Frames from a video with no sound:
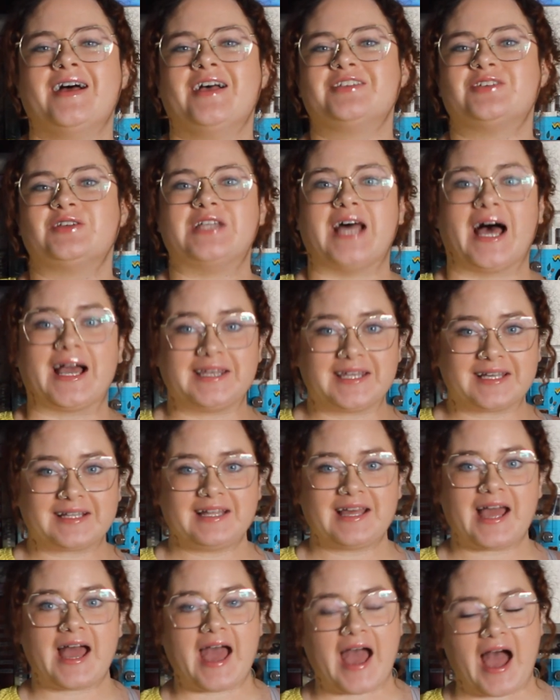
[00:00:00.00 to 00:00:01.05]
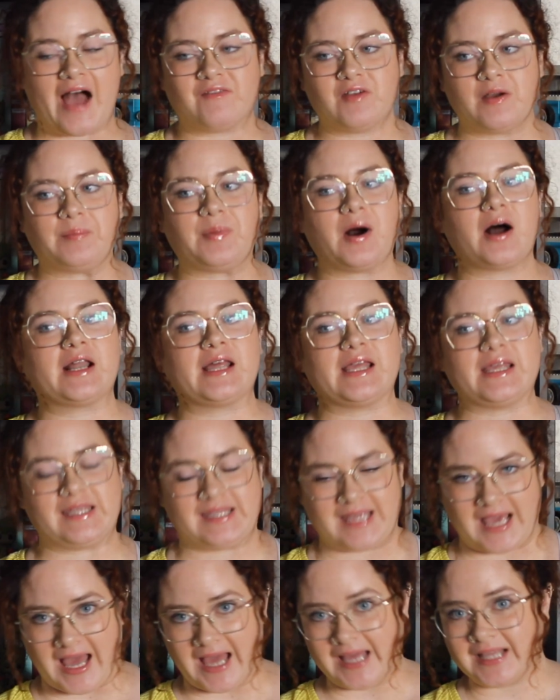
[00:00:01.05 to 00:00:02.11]
So technically I haven't bought
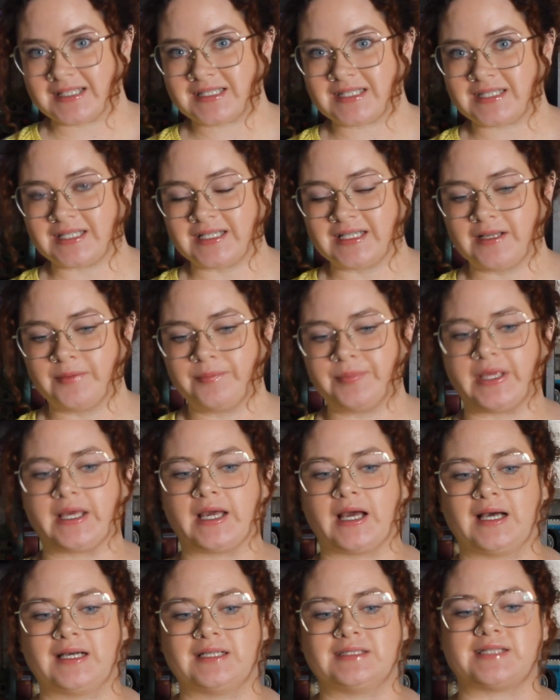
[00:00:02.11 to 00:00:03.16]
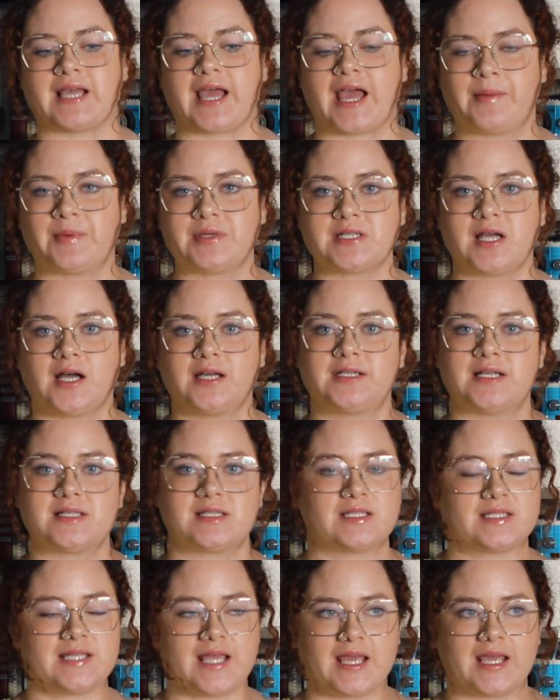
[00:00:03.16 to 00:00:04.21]
it yet because Amazon
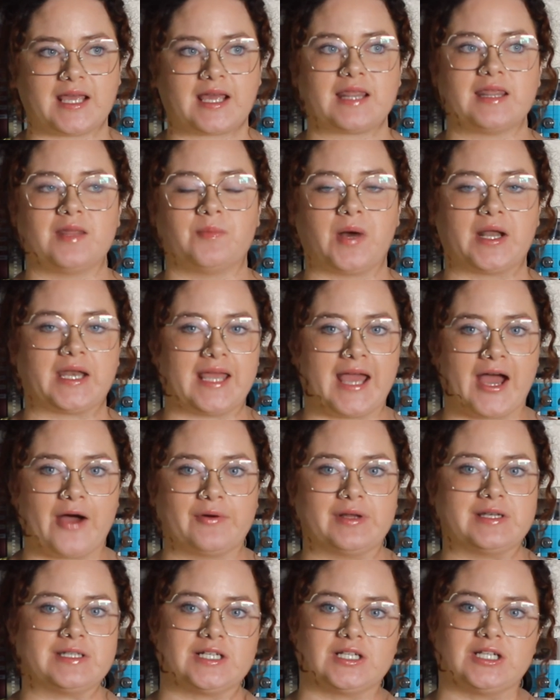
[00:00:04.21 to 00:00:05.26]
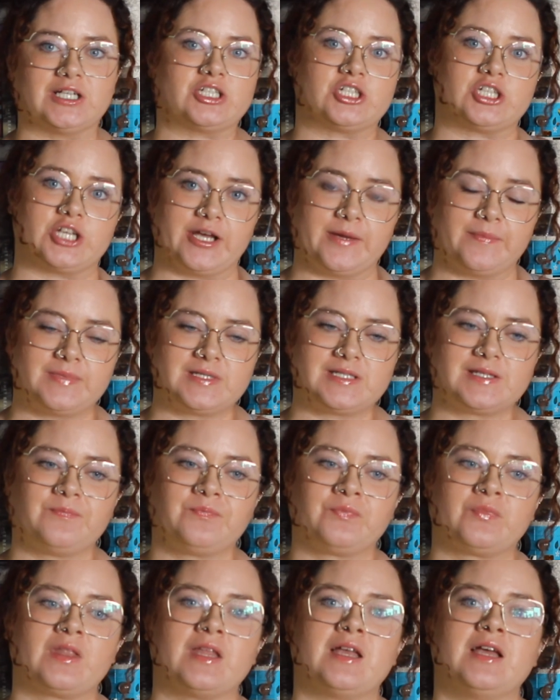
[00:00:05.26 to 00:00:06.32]
doesn't take the money out until it ships.
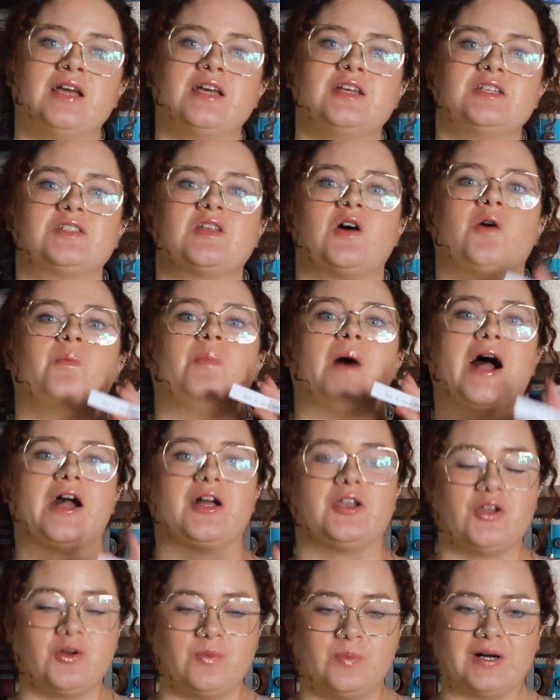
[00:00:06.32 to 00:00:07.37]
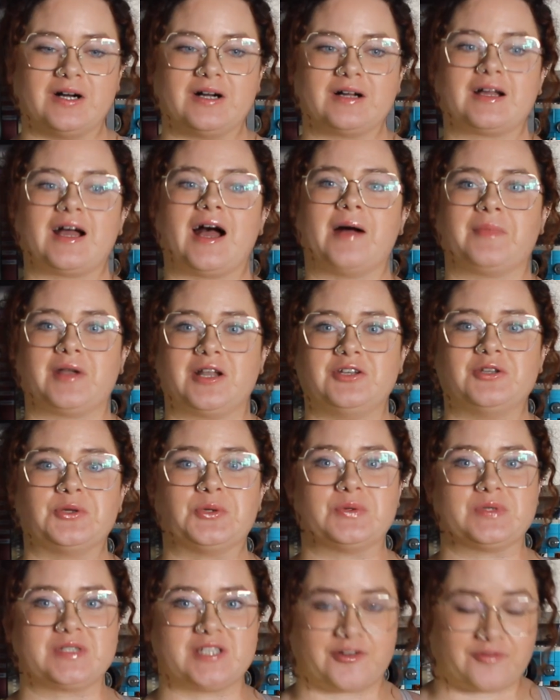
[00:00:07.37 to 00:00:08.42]
So buy a new book. I'm gonna
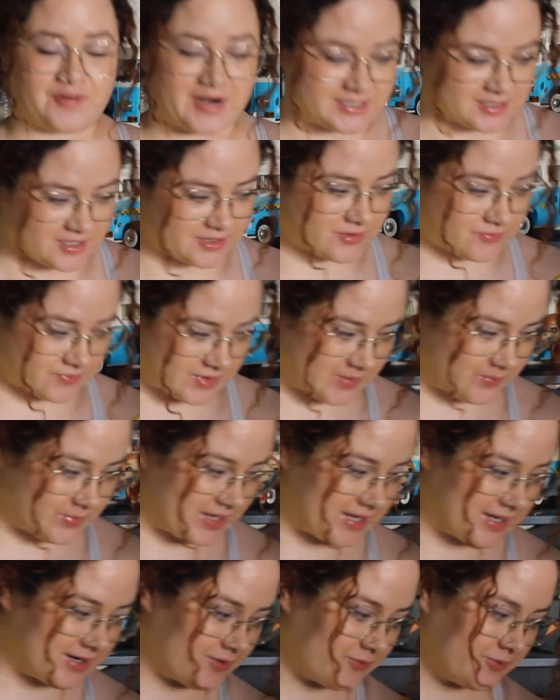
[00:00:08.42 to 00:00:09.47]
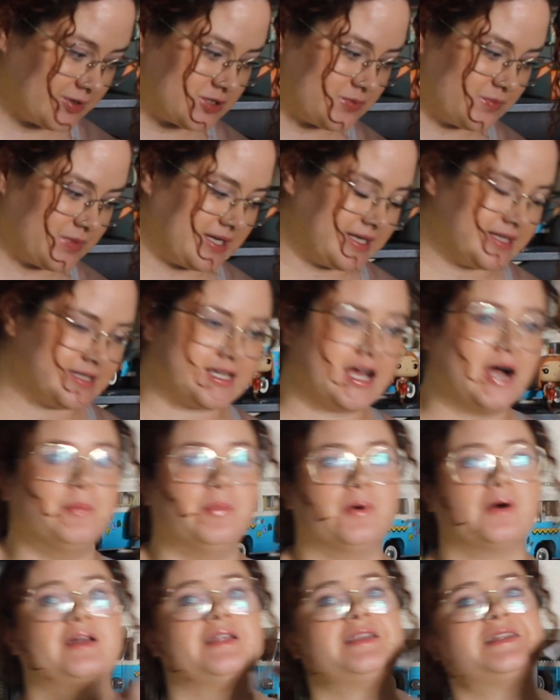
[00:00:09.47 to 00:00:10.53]
do Sunrise on the Reaping, which means a
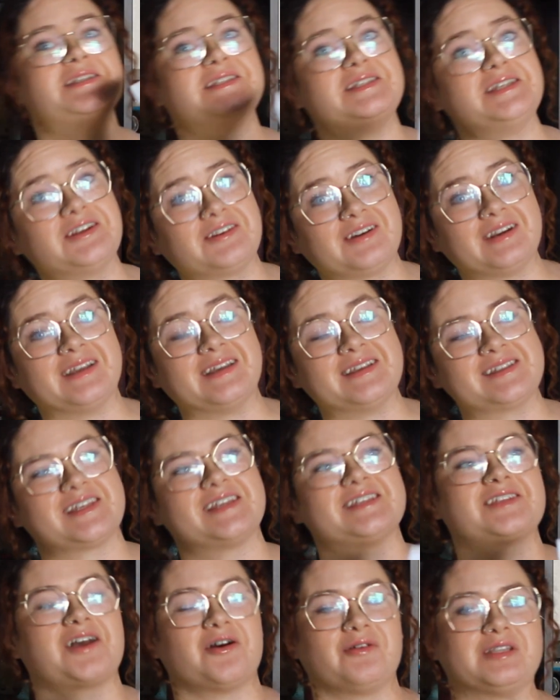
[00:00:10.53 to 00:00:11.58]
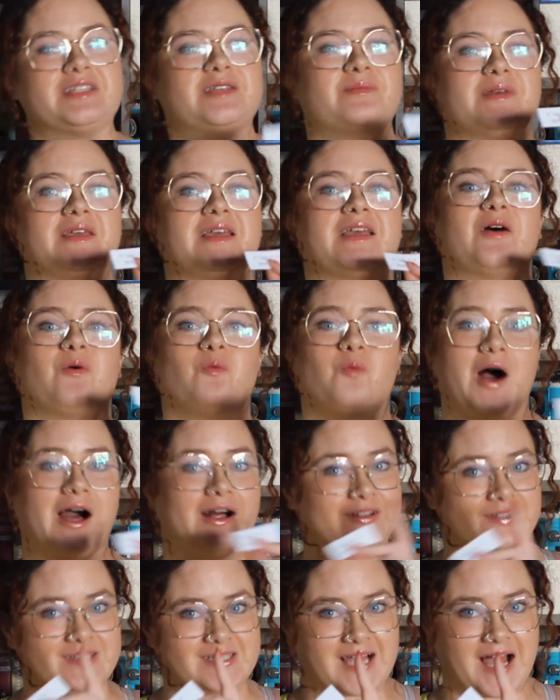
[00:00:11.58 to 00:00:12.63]
book in a series is going to be
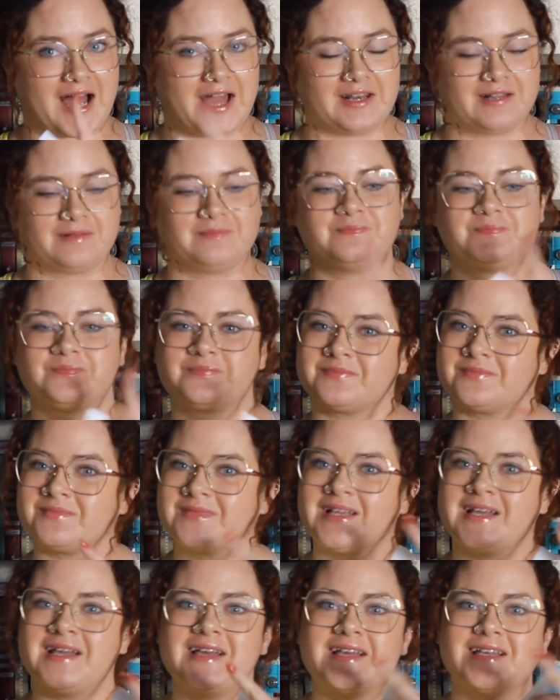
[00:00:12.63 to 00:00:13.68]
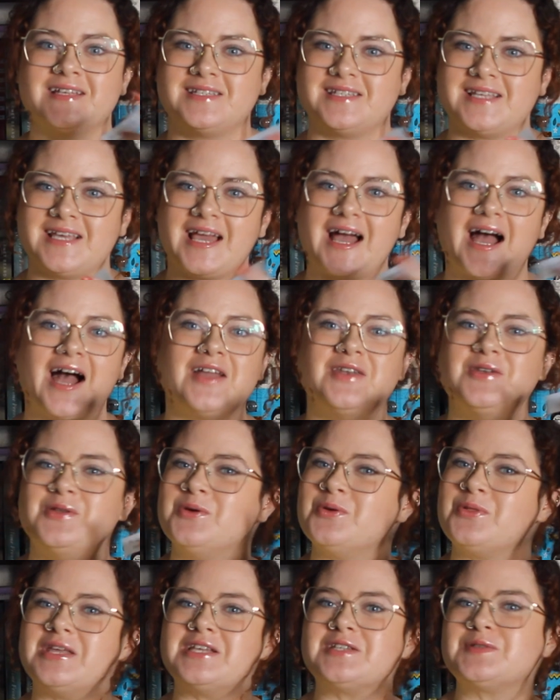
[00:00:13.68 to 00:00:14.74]
Wild Side. See, I
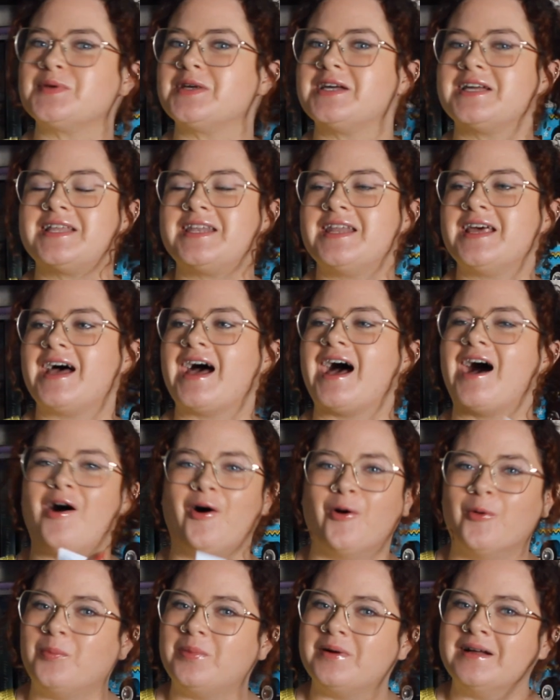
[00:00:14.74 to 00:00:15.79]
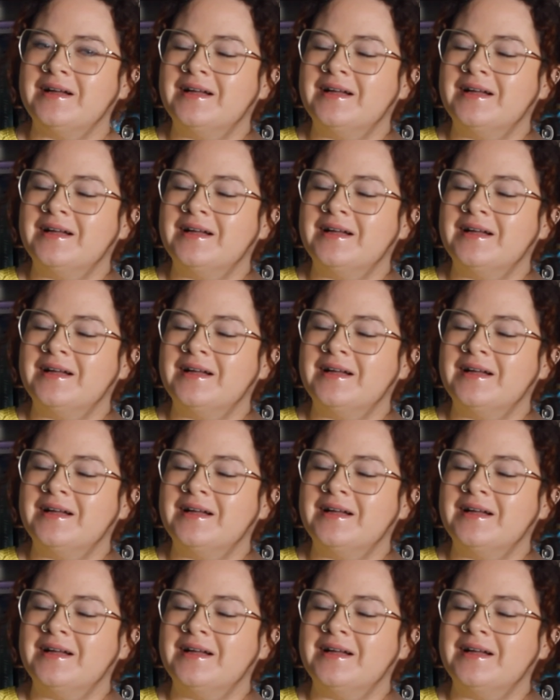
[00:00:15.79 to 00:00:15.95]
knew this would help